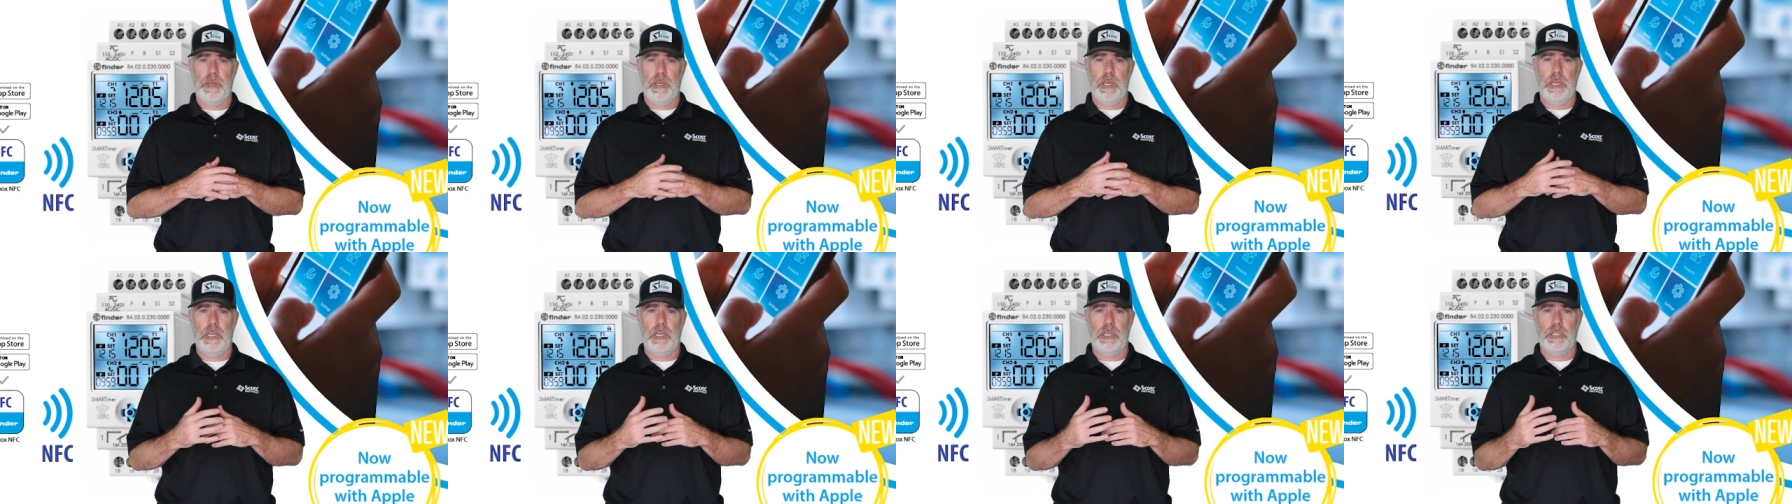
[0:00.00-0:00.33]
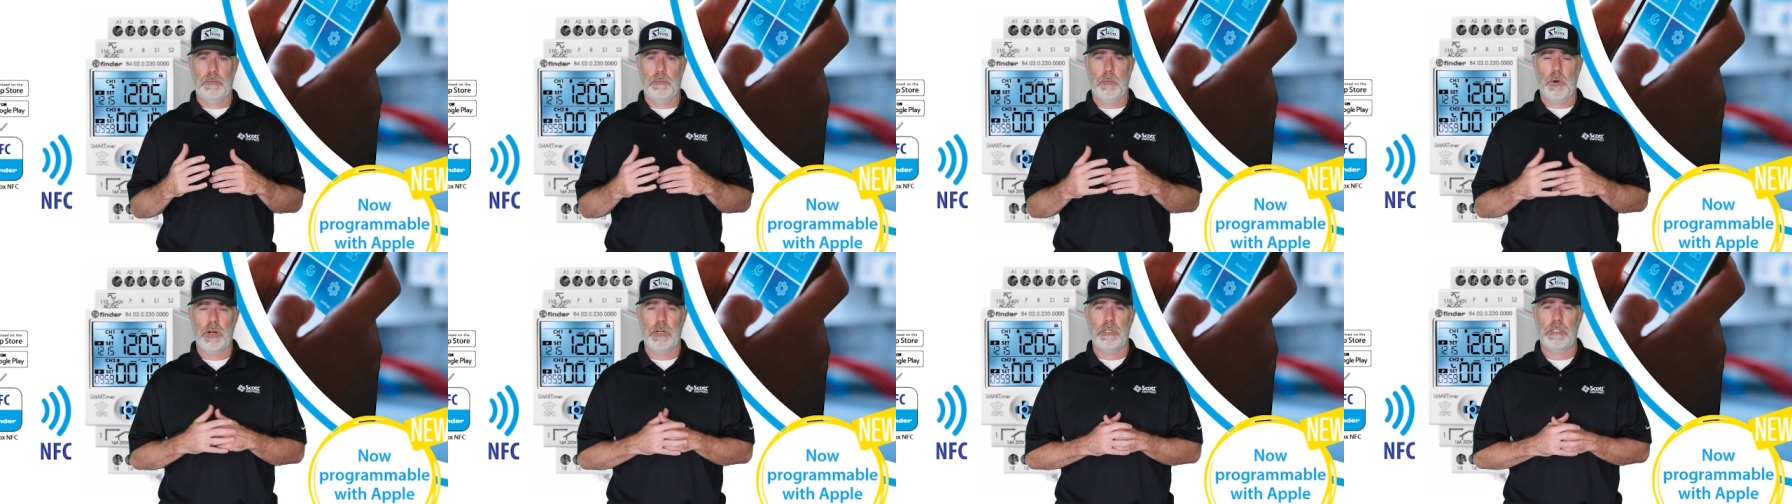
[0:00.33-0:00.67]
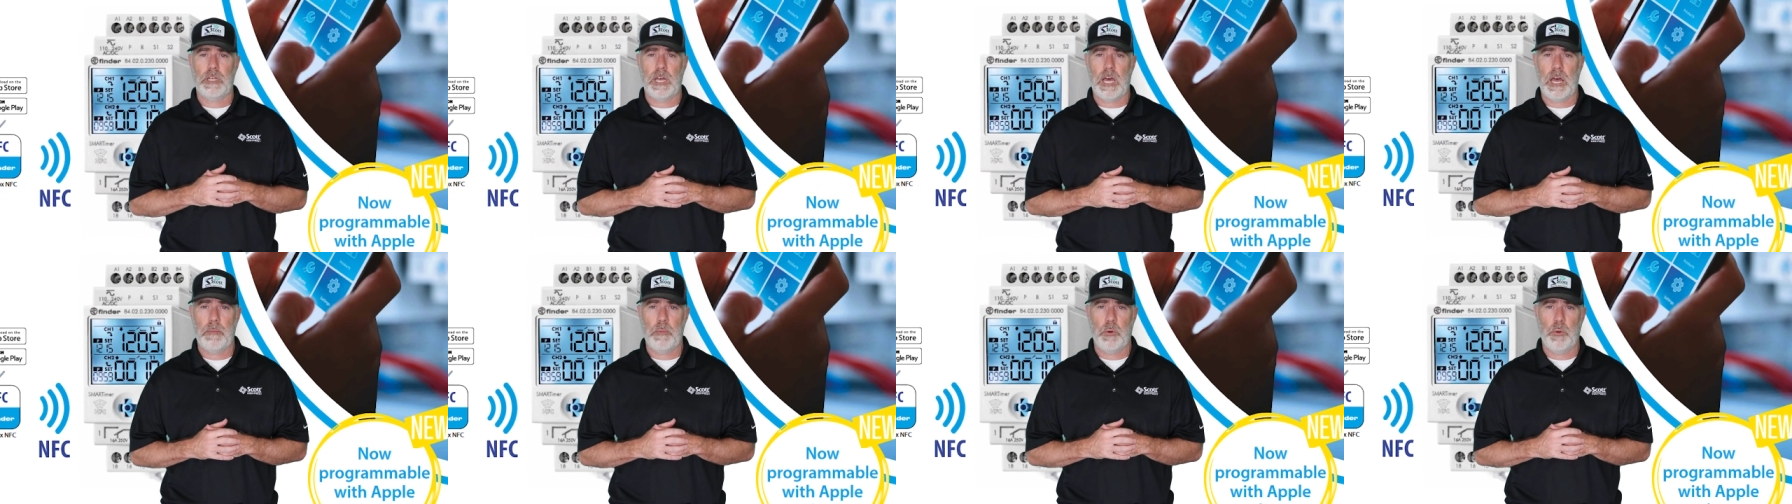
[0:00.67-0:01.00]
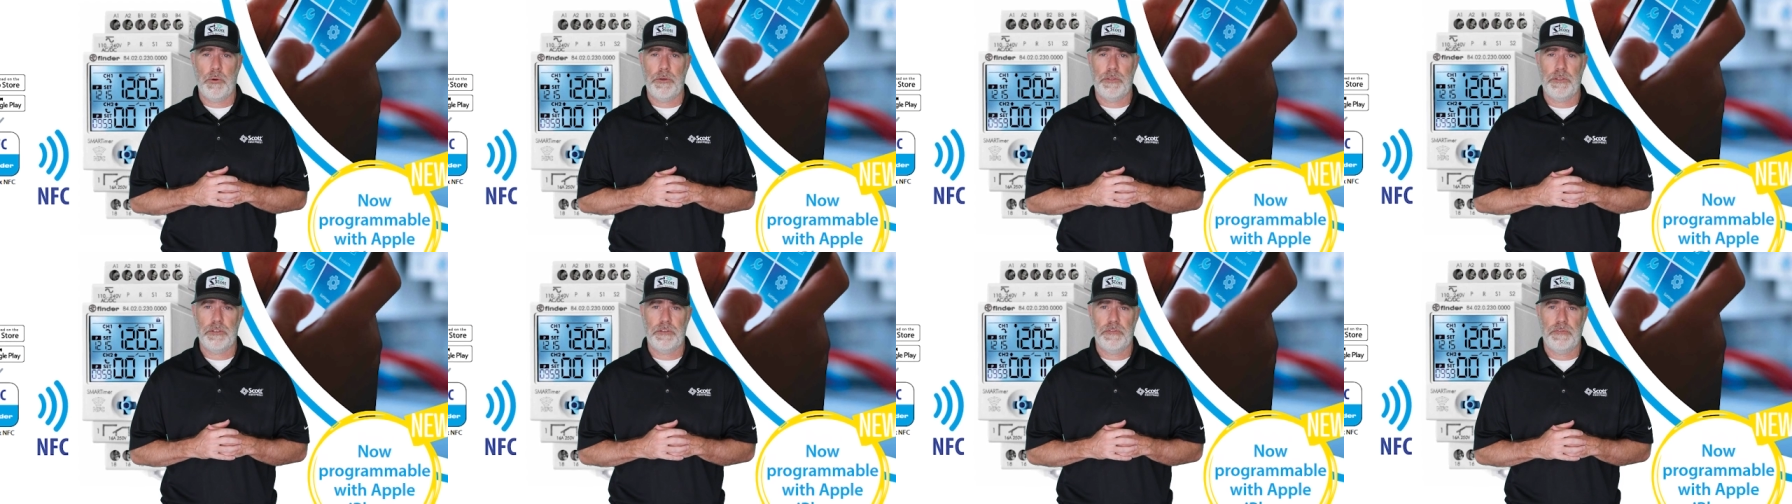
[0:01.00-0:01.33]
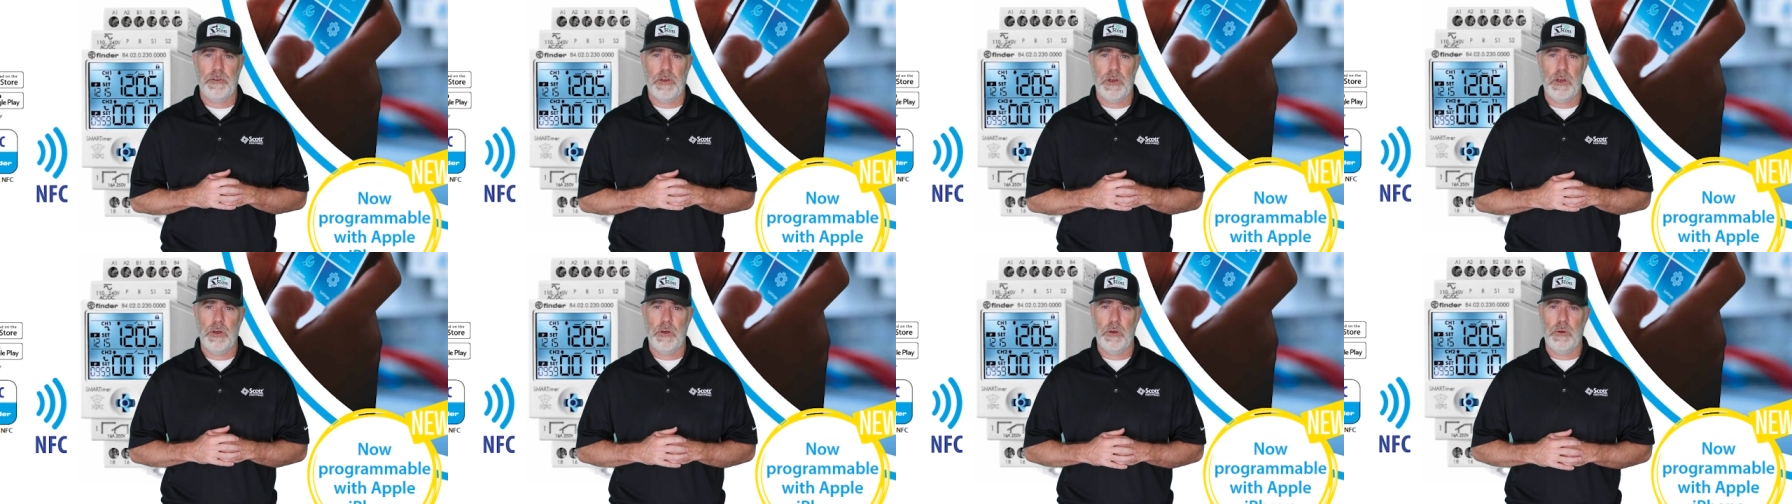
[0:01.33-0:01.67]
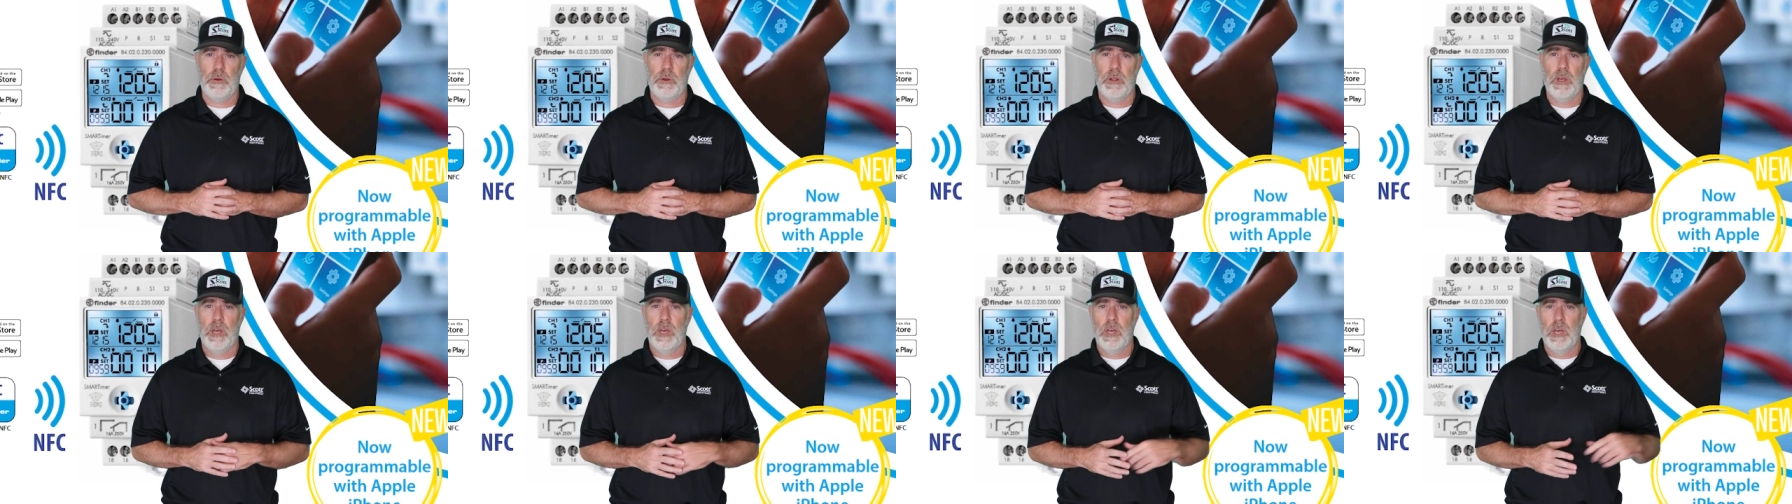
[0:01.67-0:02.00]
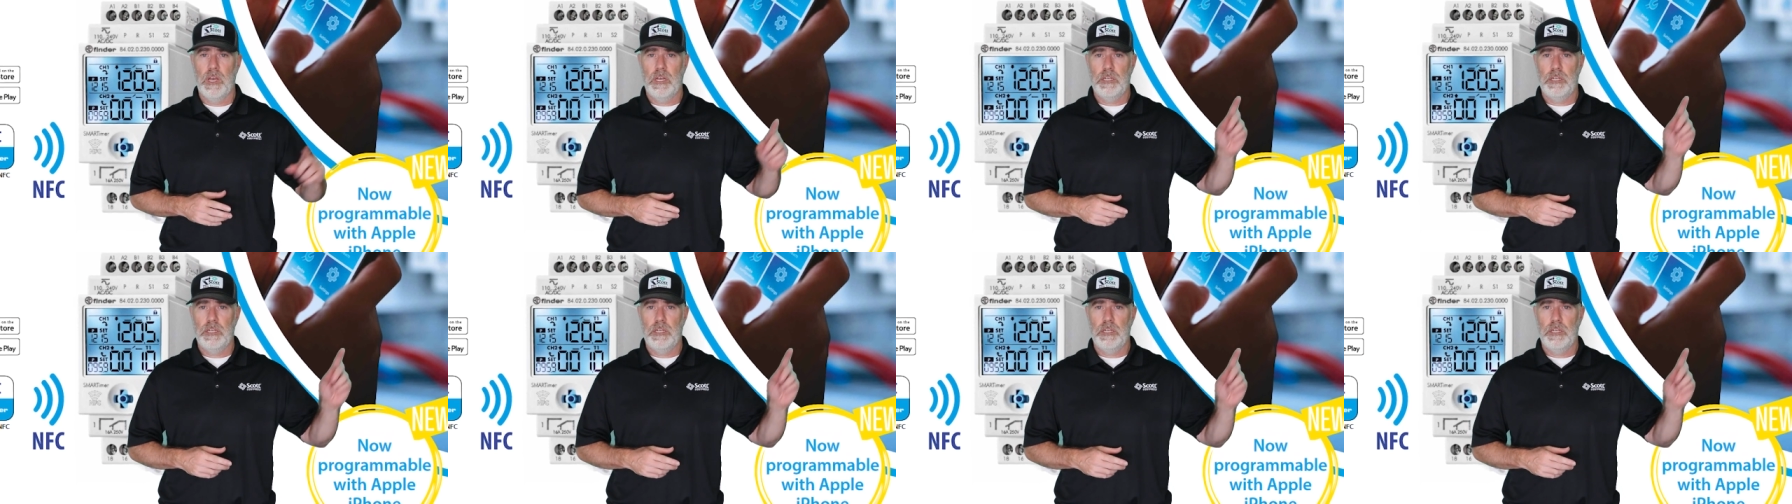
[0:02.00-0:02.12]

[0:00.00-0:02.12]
the smart timer with his phone,